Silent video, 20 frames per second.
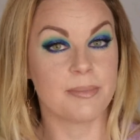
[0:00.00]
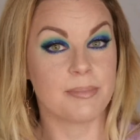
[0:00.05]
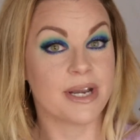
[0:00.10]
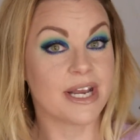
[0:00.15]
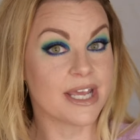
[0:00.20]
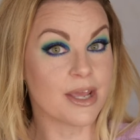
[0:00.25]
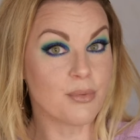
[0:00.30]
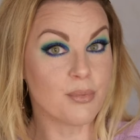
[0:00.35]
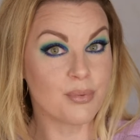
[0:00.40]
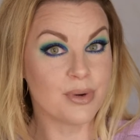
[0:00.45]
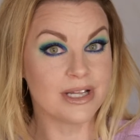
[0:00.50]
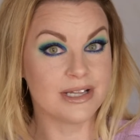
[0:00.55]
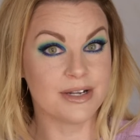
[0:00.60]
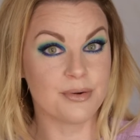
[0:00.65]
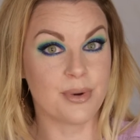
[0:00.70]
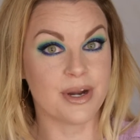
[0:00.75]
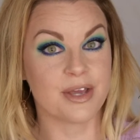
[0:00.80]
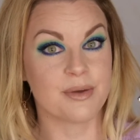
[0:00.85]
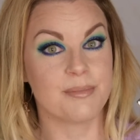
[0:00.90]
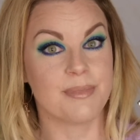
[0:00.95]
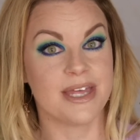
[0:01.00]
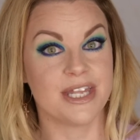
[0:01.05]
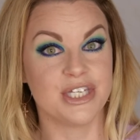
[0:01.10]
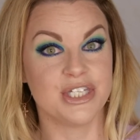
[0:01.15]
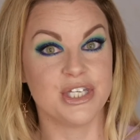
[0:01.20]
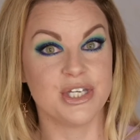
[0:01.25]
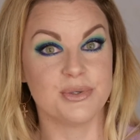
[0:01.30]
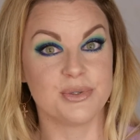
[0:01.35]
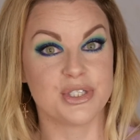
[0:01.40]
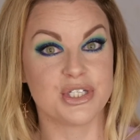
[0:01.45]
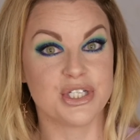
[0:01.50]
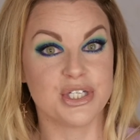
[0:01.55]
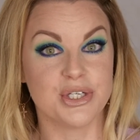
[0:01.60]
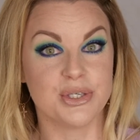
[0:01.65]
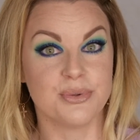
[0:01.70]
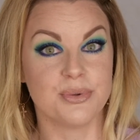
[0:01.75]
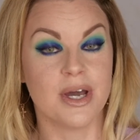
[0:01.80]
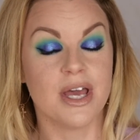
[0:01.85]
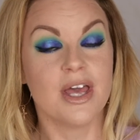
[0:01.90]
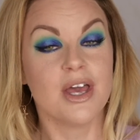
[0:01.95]
but I can really recommend you
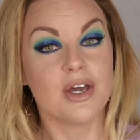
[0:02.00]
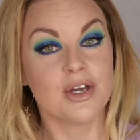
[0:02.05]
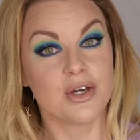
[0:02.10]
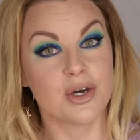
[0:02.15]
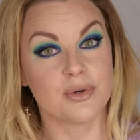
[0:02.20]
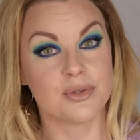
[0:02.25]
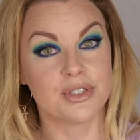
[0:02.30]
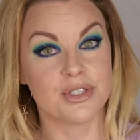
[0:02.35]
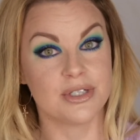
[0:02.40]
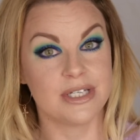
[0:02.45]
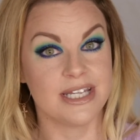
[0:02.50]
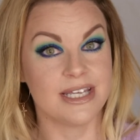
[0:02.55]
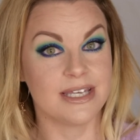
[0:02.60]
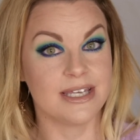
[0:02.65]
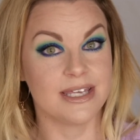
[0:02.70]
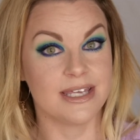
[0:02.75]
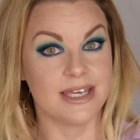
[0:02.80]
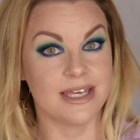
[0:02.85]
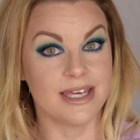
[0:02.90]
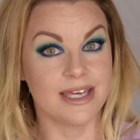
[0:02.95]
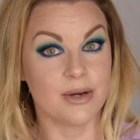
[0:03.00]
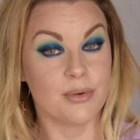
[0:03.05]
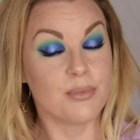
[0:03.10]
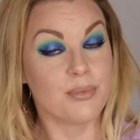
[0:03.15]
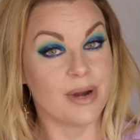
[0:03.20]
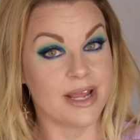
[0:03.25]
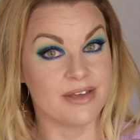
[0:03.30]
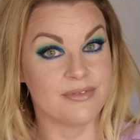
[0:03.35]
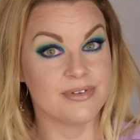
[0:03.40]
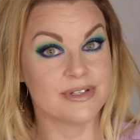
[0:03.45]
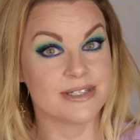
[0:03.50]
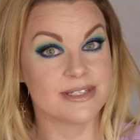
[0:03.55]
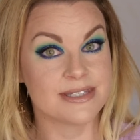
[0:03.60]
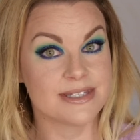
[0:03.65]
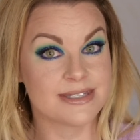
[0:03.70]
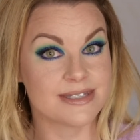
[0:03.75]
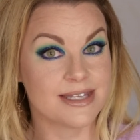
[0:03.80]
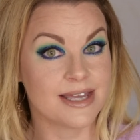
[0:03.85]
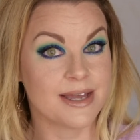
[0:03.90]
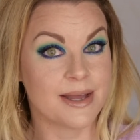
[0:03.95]
to go to Nikki
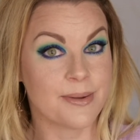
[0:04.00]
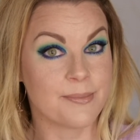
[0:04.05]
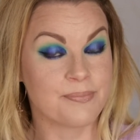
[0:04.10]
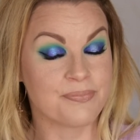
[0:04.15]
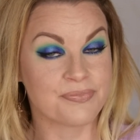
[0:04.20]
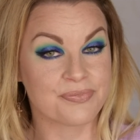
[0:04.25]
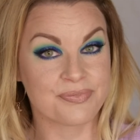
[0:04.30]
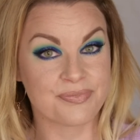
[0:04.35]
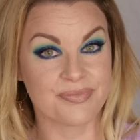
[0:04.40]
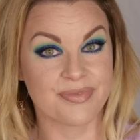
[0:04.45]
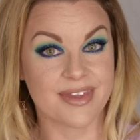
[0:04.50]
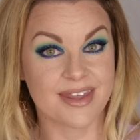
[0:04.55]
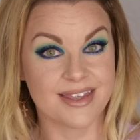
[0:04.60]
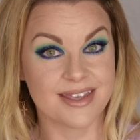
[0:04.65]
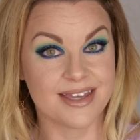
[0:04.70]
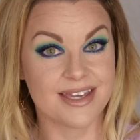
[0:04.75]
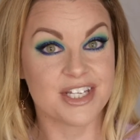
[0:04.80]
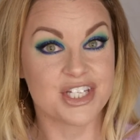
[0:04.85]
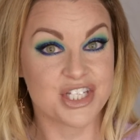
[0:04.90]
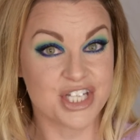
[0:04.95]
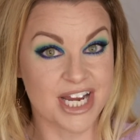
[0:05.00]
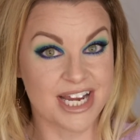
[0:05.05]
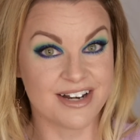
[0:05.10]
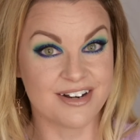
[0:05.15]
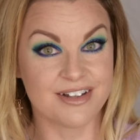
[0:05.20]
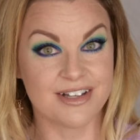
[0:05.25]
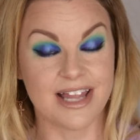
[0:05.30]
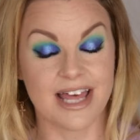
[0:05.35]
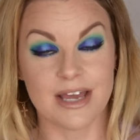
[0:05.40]
Raven's channel.